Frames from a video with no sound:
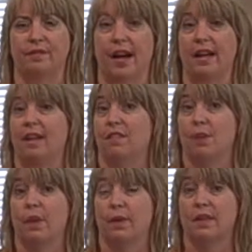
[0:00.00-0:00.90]
I didn't even
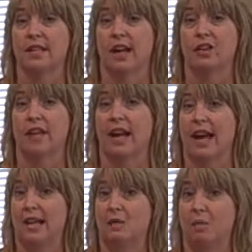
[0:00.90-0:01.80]
know what it was actually, and I
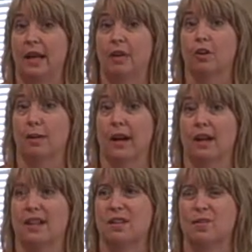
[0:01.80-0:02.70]
asked Baylor about it.
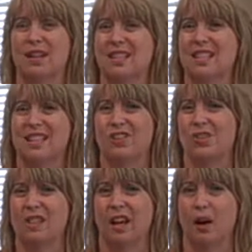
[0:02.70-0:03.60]
I said, what is this in her
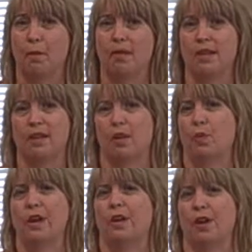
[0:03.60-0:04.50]
scalp? And they said, oh,
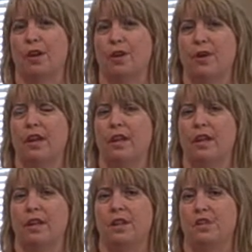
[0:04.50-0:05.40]
we don't know,
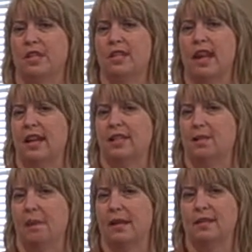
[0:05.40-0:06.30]
just
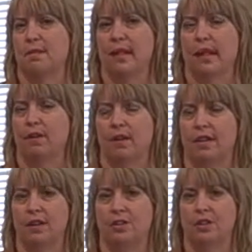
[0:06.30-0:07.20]
buy some Tegrin
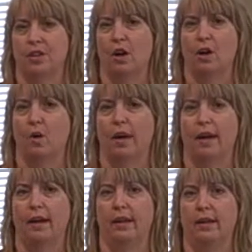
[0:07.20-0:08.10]
and this should go
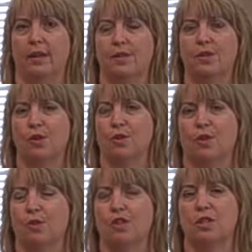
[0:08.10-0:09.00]
away. So
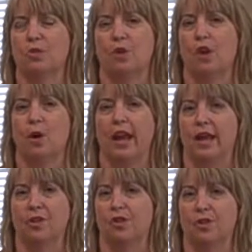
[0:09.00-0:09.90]
there were no
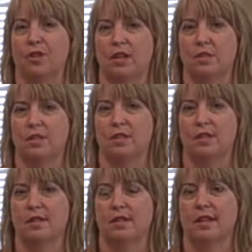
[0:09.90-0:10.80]
answers. They were
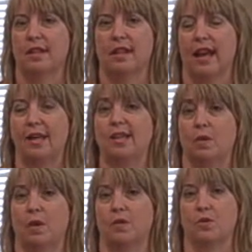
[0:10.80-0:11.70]
just
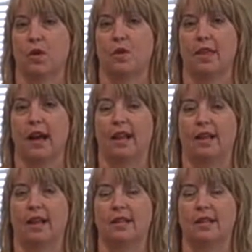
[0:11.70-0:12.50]
guessing what was wrong with Allie.